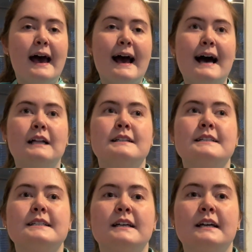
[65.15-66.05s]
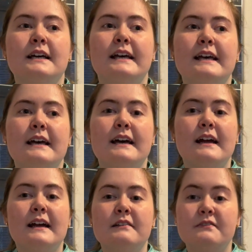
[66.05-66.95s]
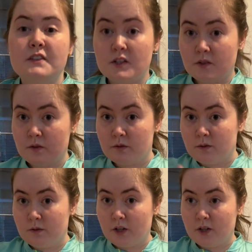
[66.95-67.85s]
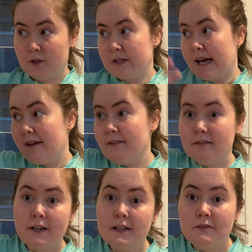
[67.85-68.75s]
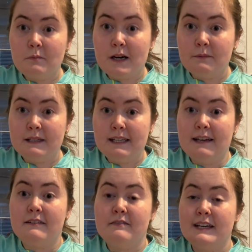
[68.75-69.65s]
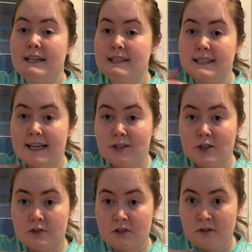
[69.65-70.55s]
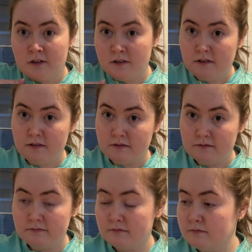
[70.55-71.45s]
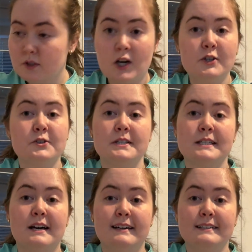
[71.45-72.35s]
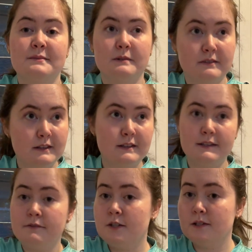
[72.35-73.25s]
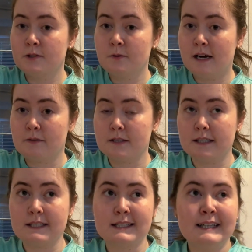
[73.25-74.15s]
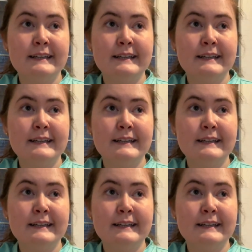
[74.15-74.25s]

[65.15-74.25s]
And if you go down the road from where we live, it is then just countryside with a few little houses.